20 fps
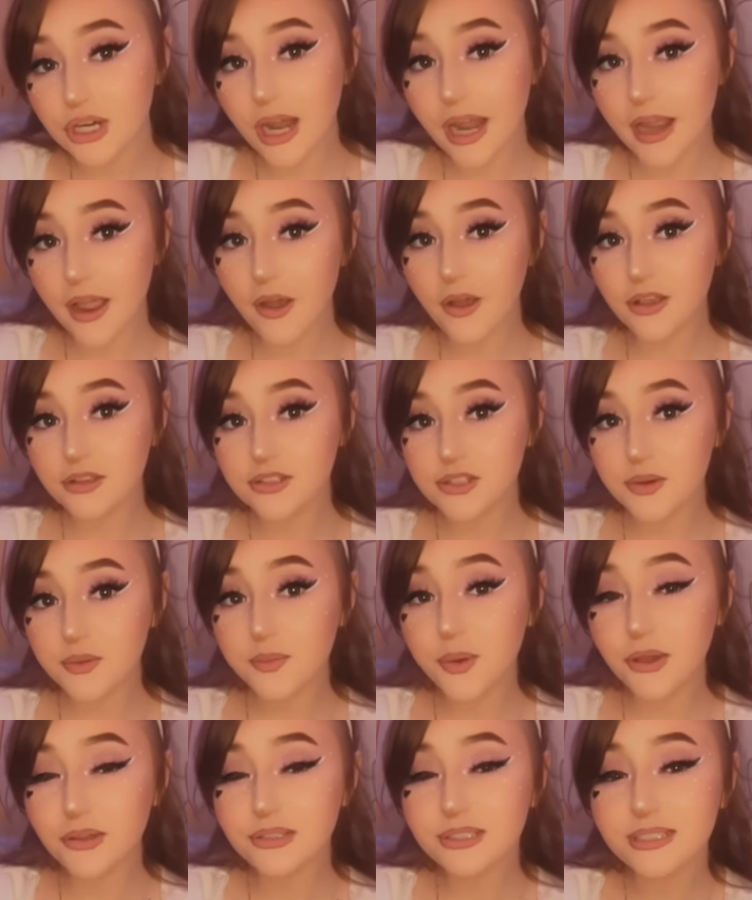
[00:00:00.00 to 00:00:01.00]
I also
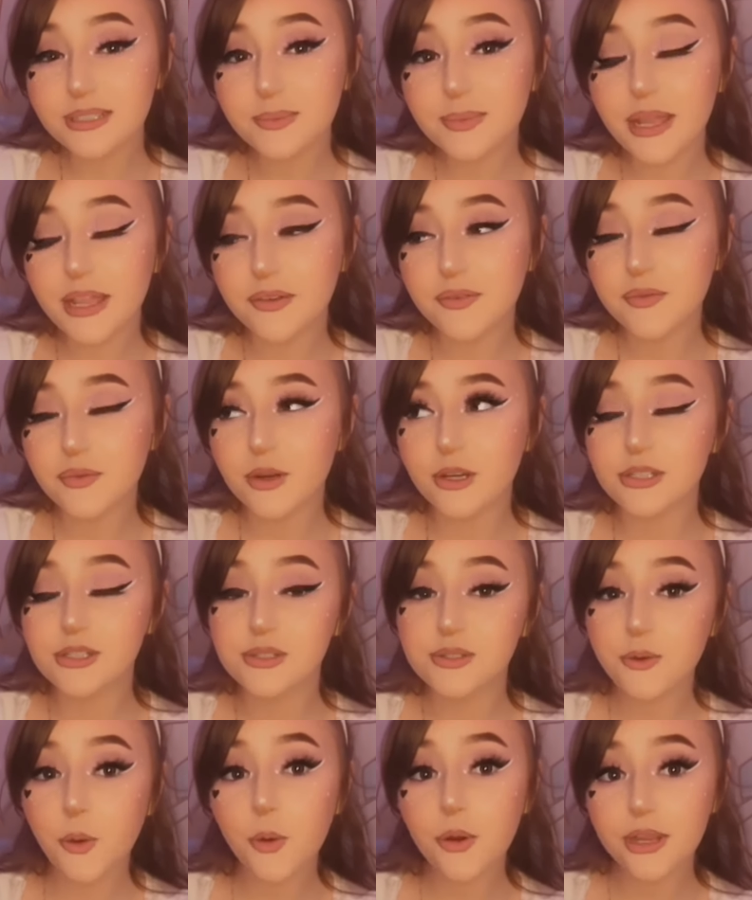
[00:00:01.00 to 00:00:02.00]
posted my first
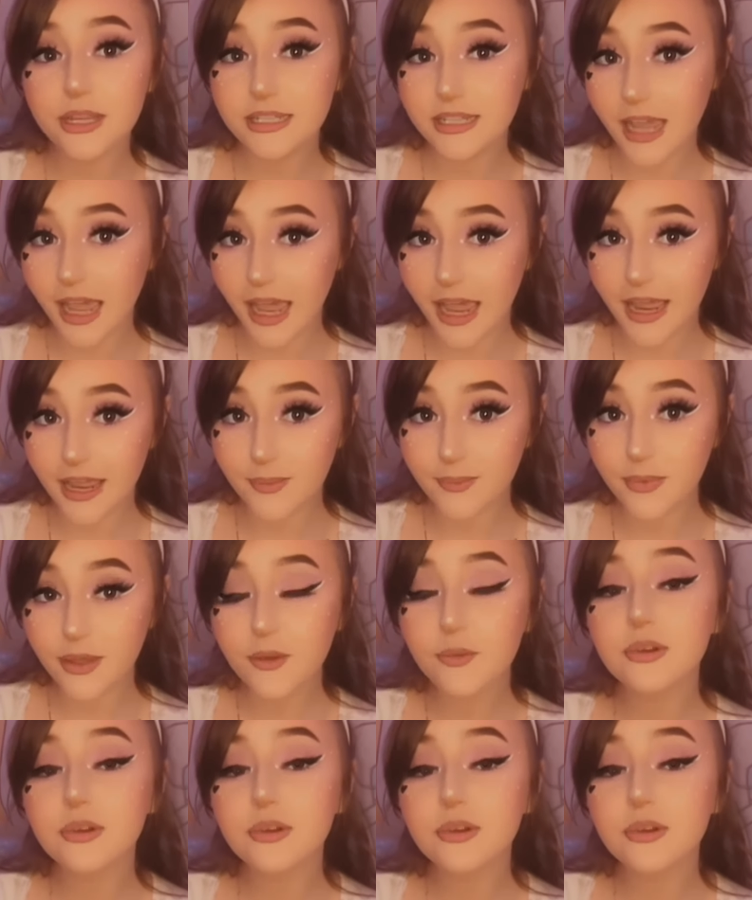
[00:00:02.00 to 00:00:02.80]
story time